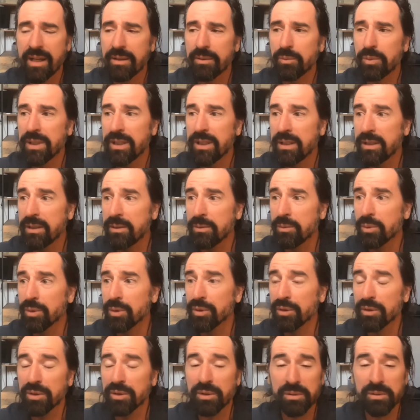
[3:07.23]
We
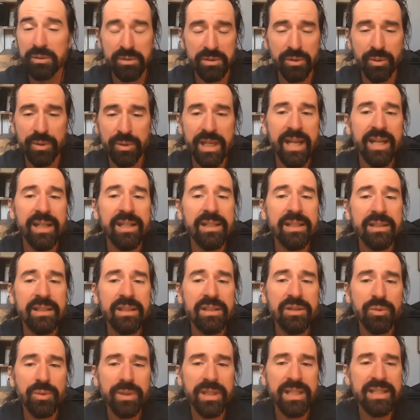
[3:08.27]
were created in
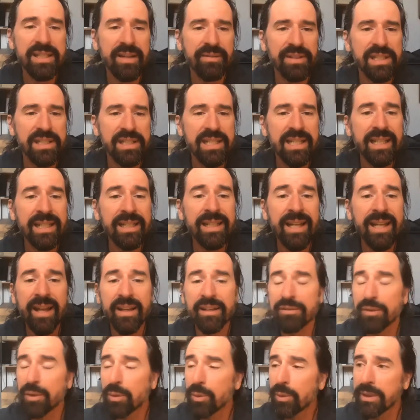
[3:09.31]
2017 out
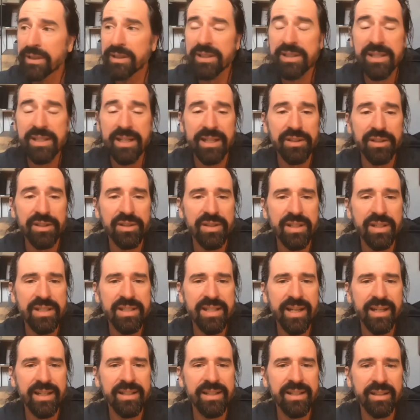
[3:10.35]
of a realization that
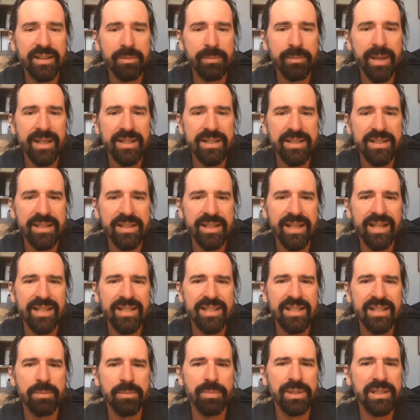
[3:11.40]
psychedelic medicine
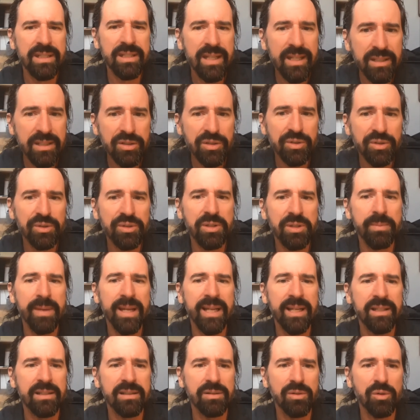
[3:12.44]
has the potential to
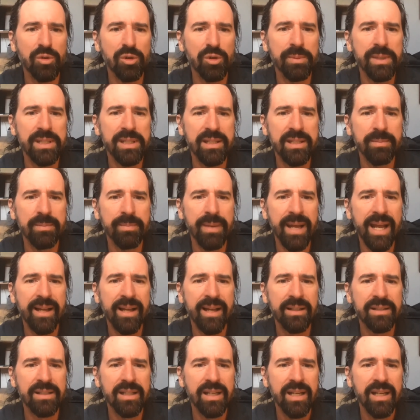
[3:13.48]
make an enormous impact